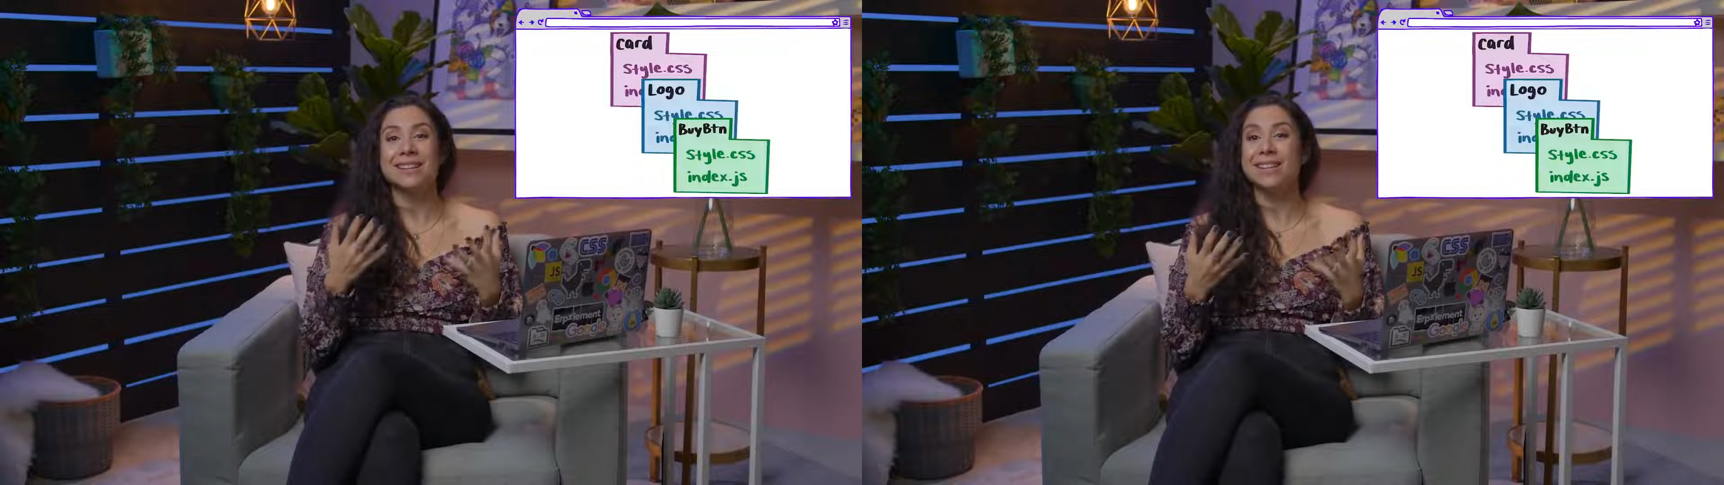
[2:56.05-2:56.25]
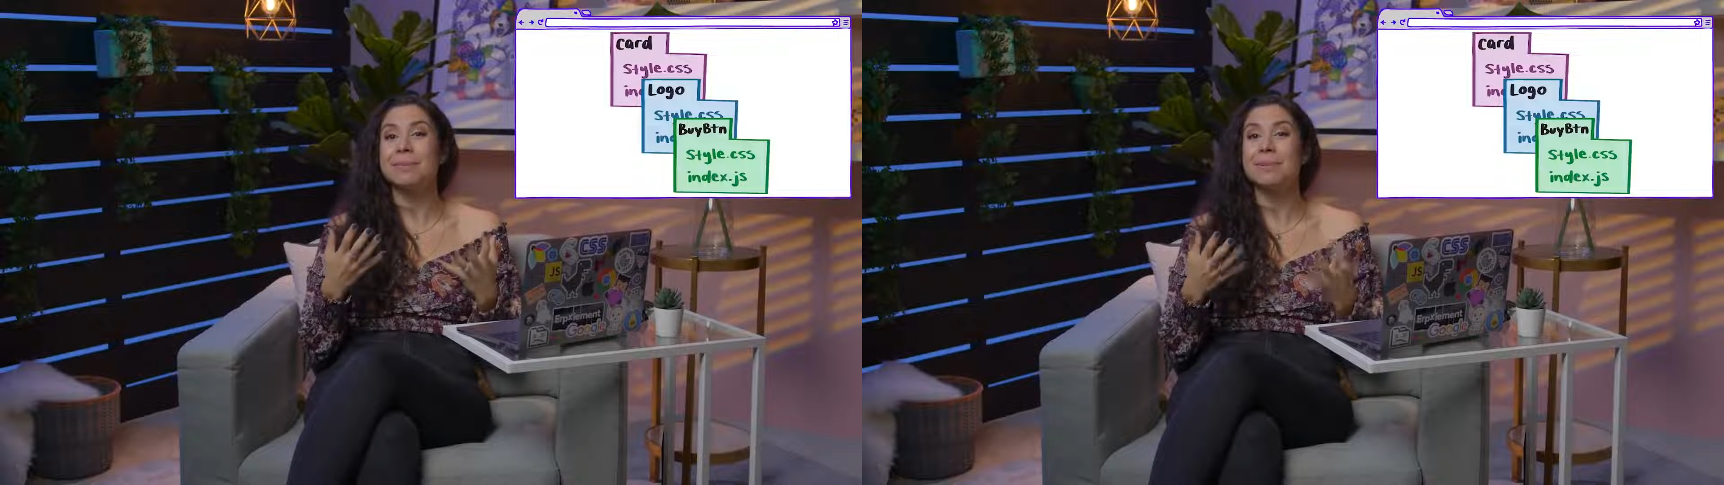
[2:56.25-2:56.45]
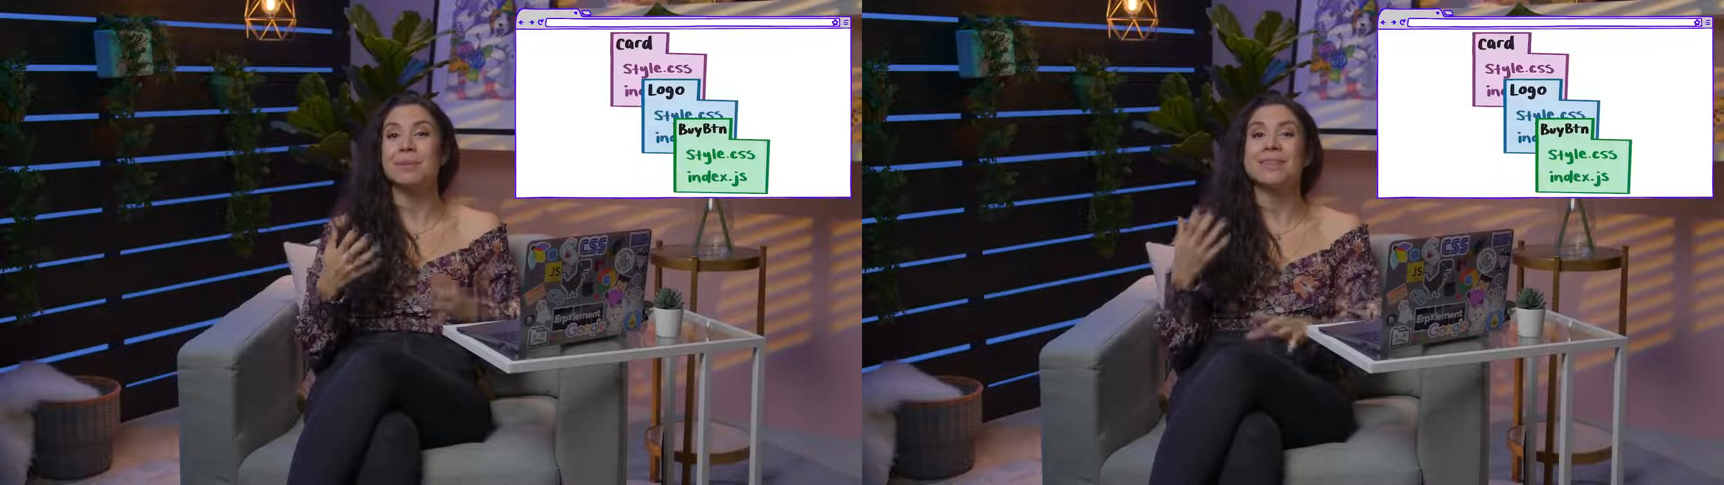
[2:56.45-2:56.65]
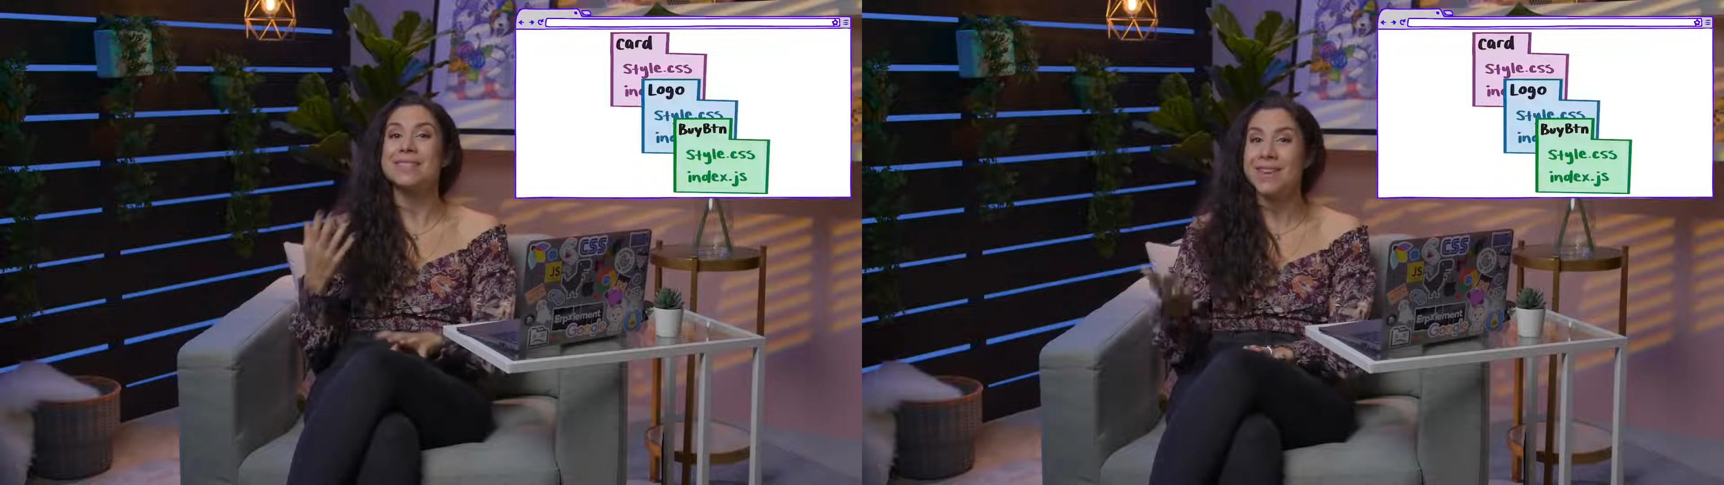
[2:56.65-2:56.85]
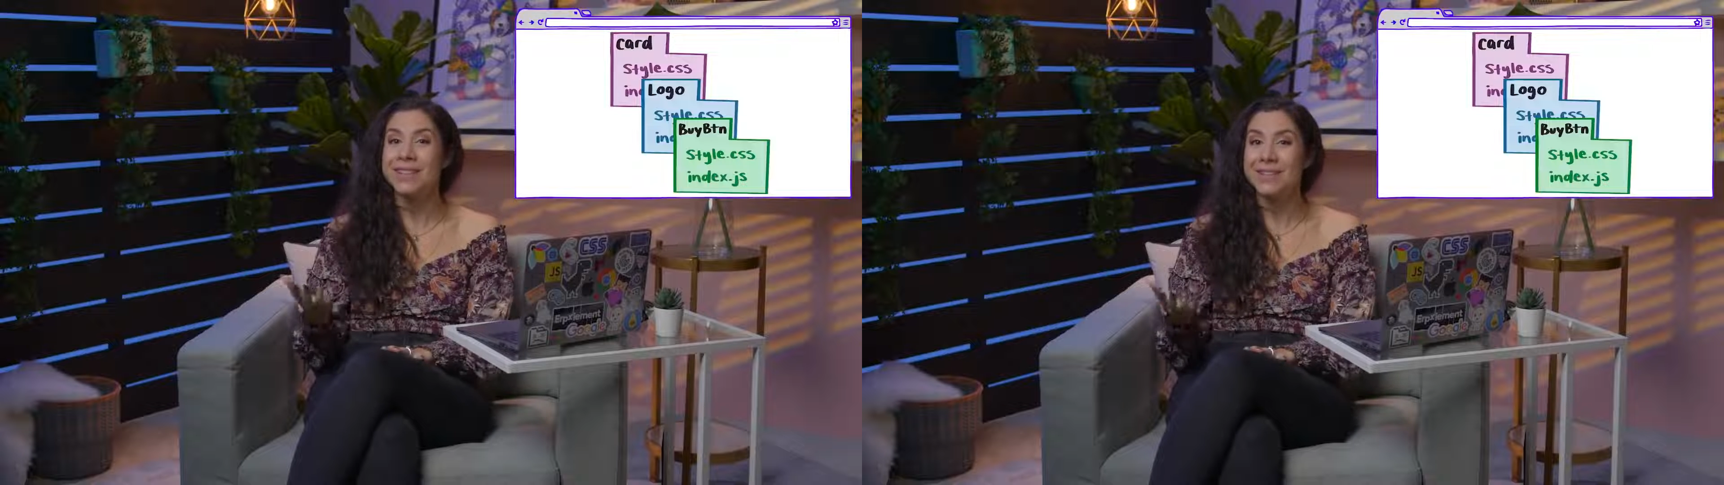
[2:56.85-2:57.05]
a little bit more
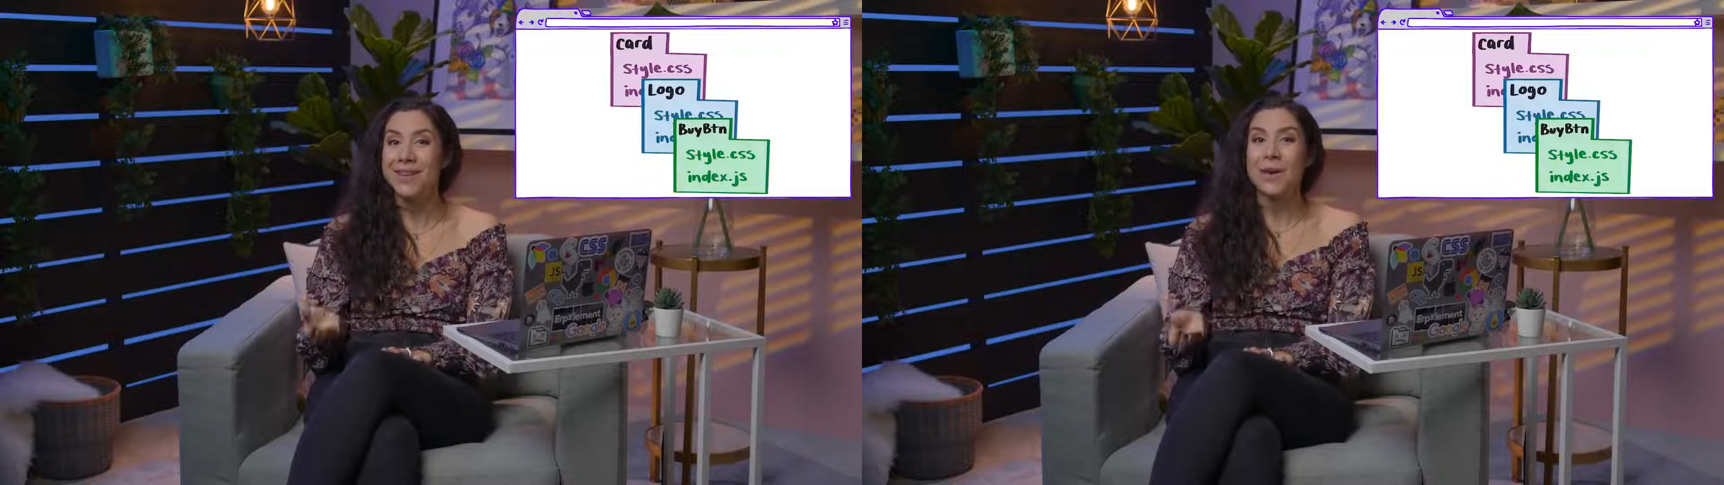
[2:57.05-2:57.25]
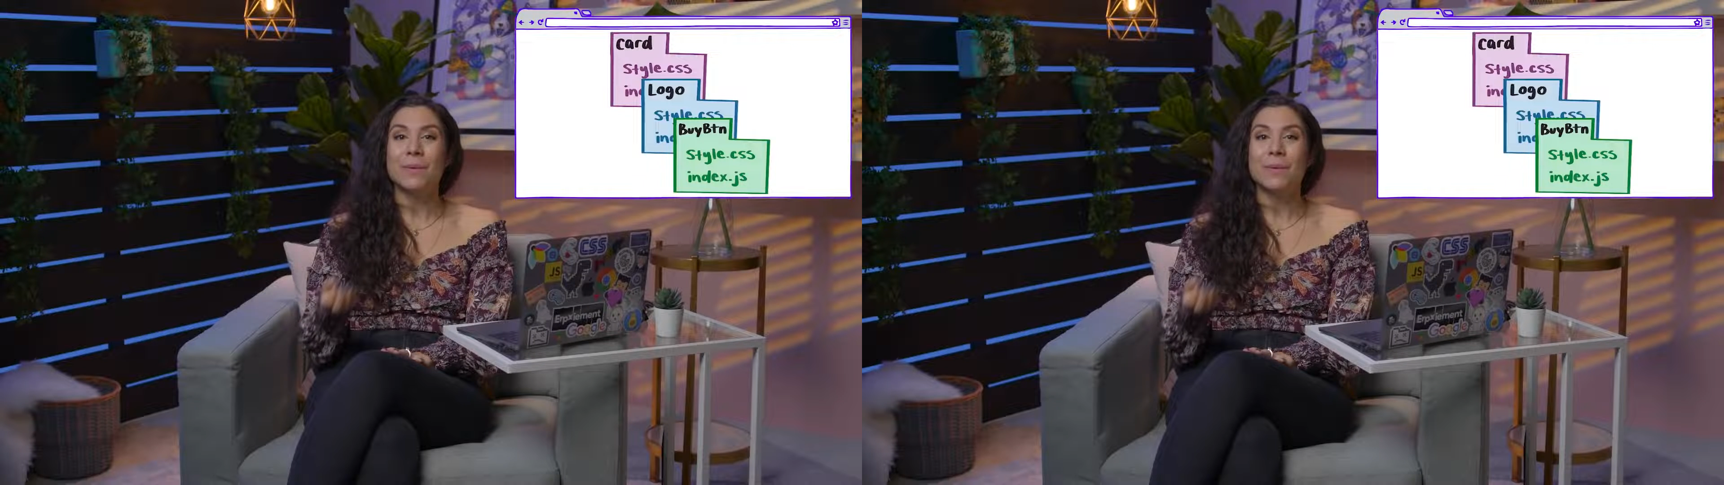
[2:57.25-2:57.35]
sense